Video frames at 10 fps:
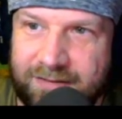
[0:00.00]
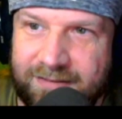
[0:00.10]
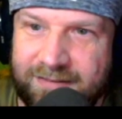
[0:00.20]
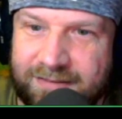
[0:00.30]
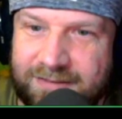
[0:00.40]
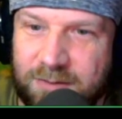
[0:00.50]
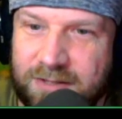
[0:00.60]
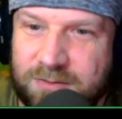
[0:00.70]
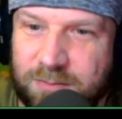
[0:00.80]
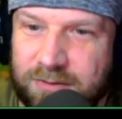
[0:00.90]
I did try so
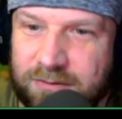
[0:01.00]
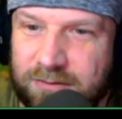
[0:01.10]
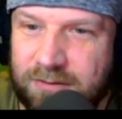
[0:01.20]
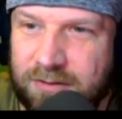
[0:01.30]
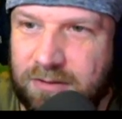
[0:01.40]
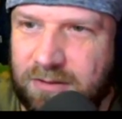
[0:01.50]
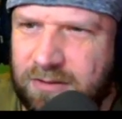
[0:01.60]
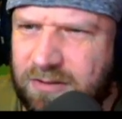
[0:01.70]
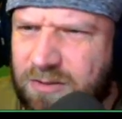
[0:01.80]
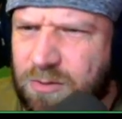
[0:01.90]
to play one, with this.
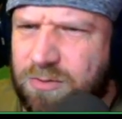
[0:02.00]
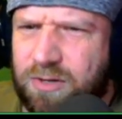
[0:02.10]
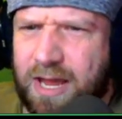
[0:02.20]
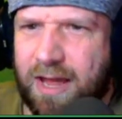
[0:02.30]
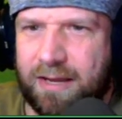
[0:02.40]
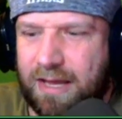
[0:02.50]
Dude, you can't.